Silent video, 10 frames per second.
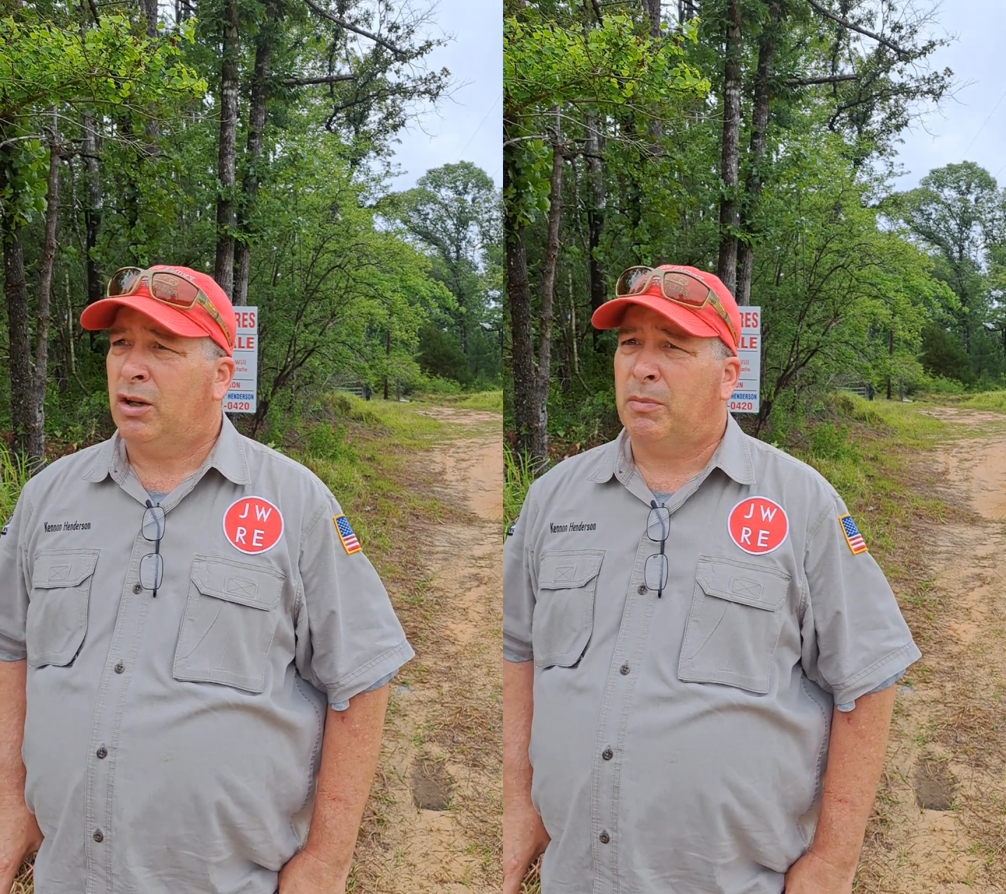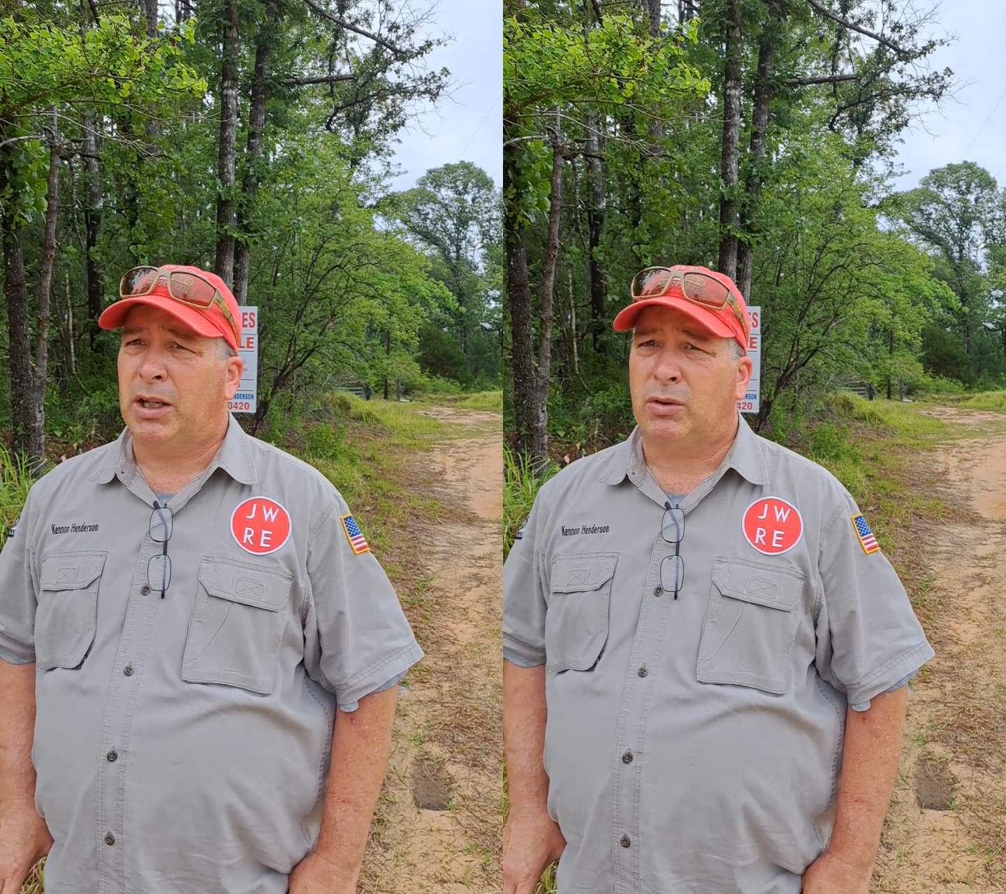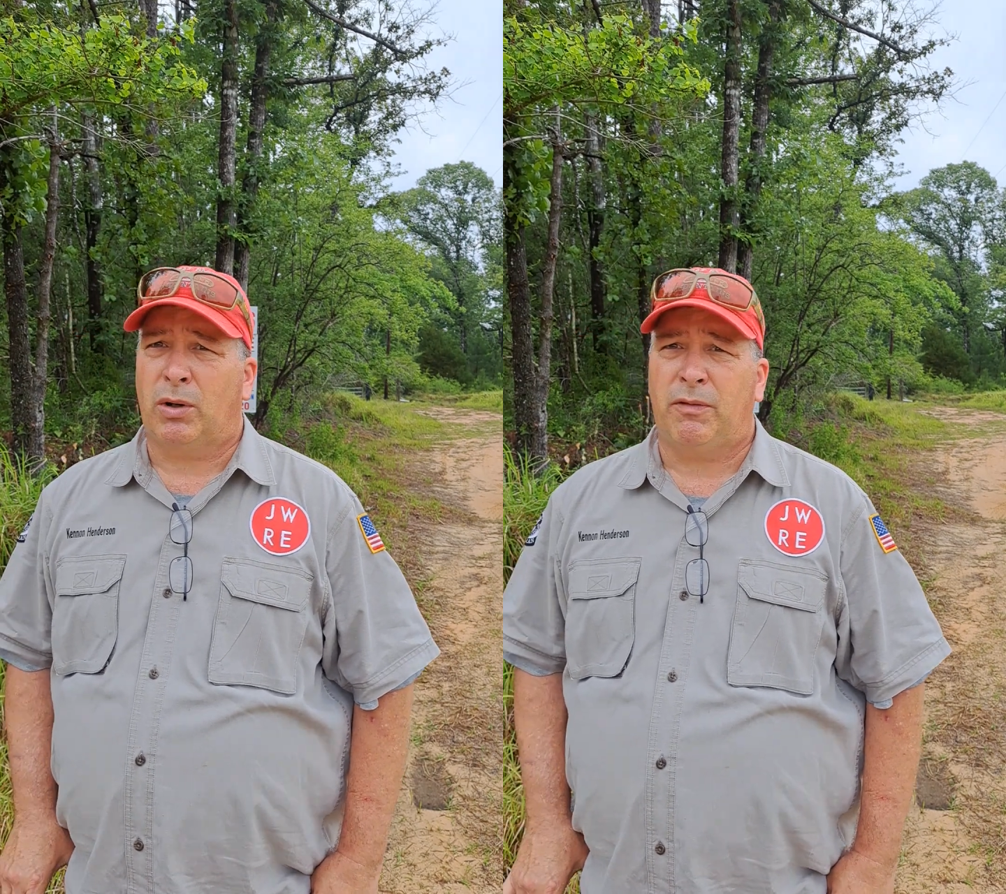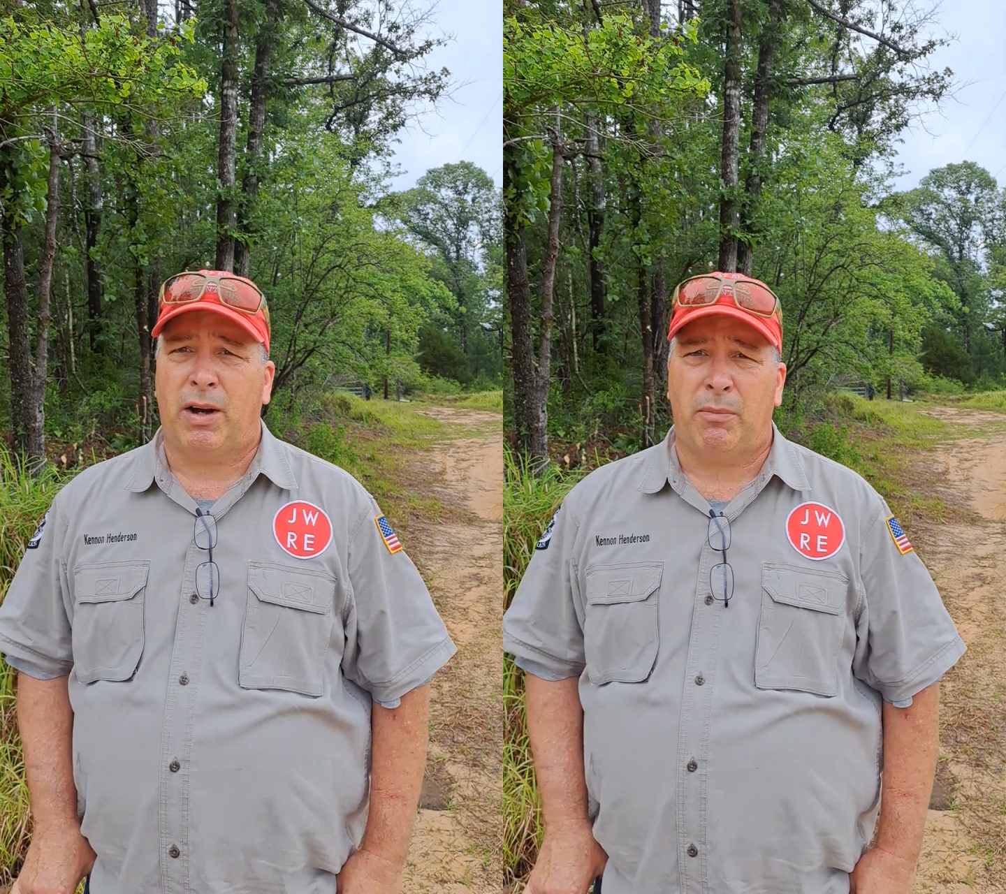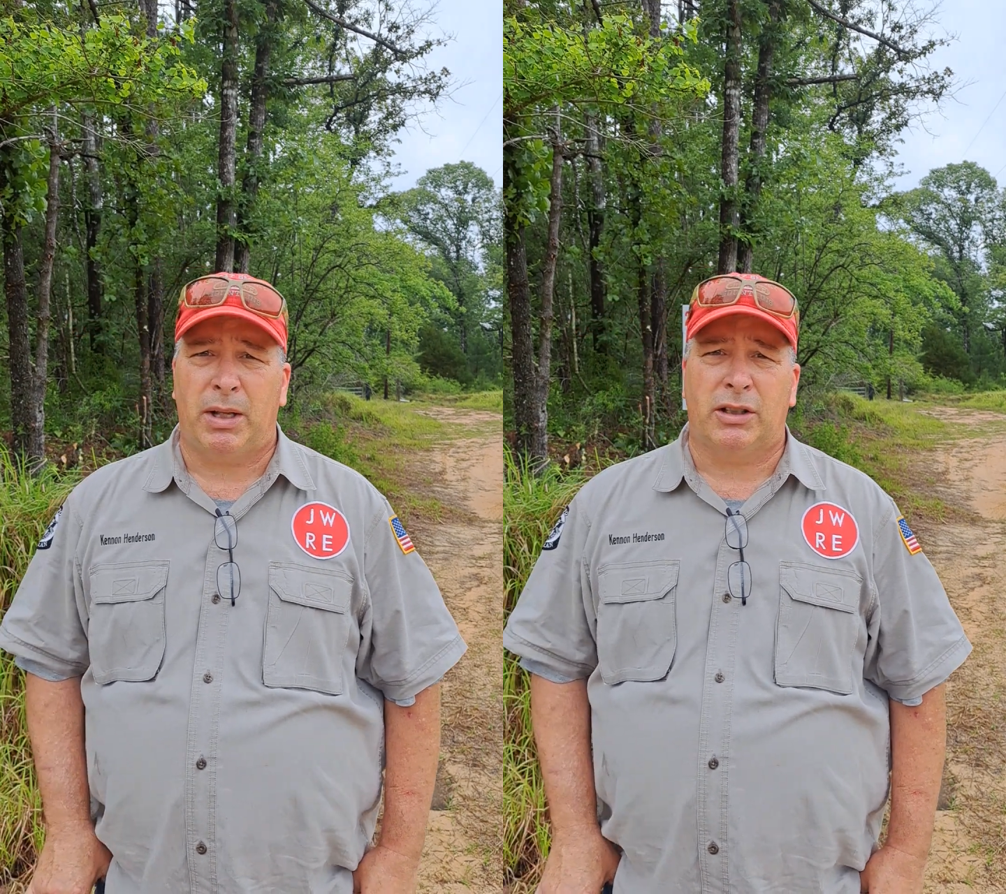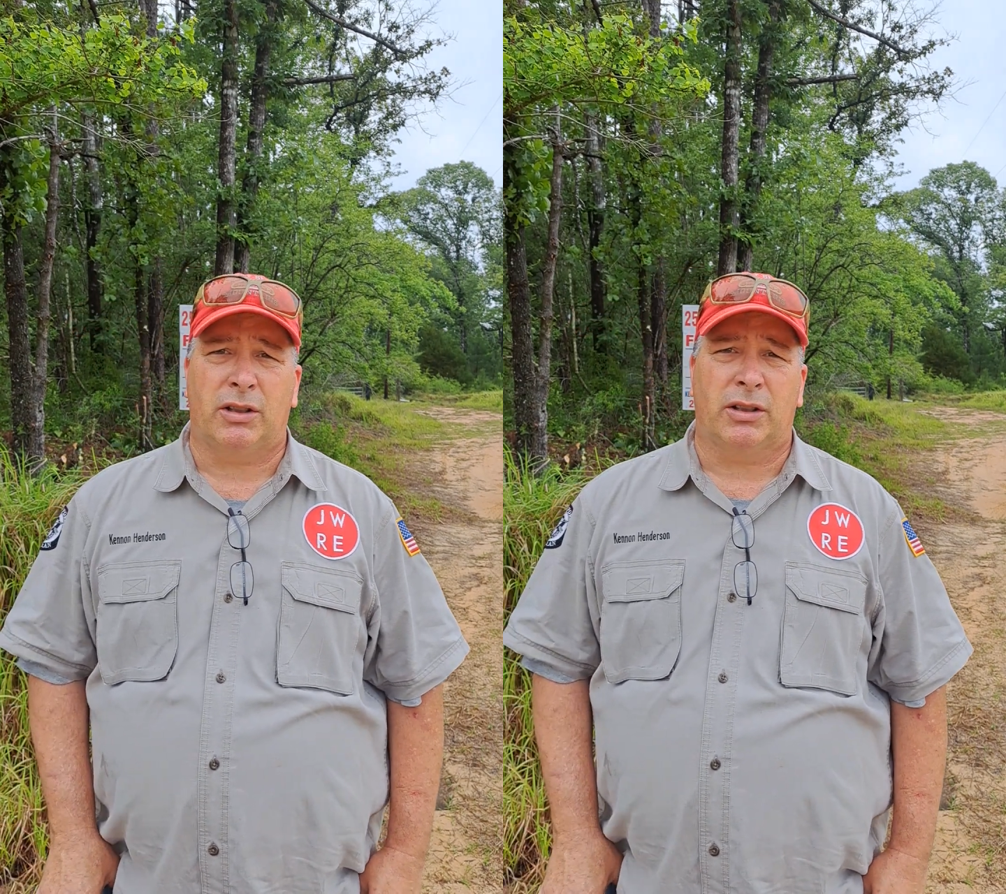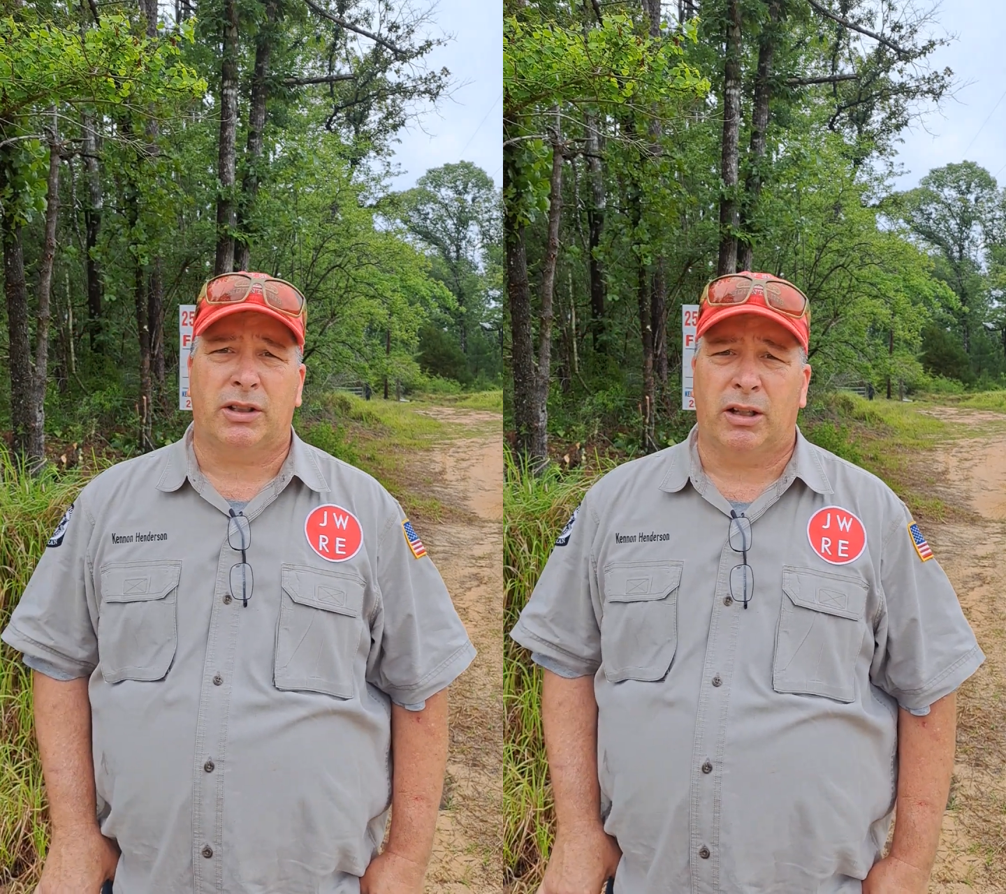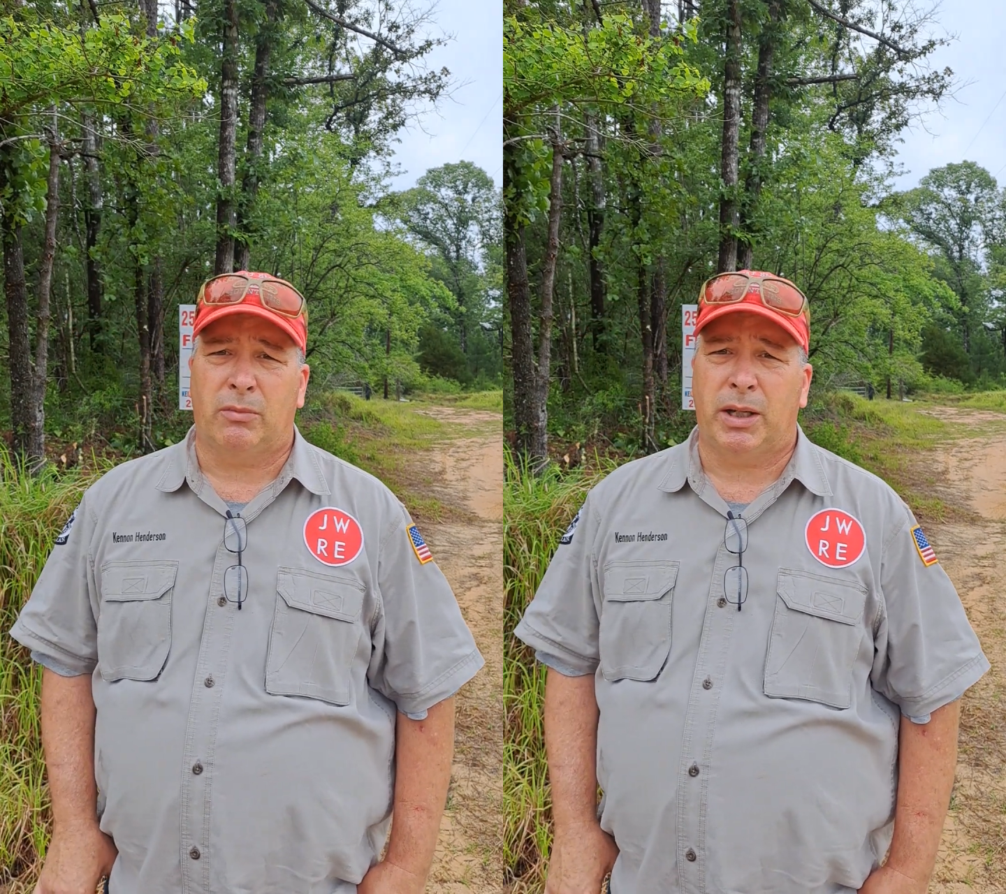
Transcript: you're about 25 minutes to the steel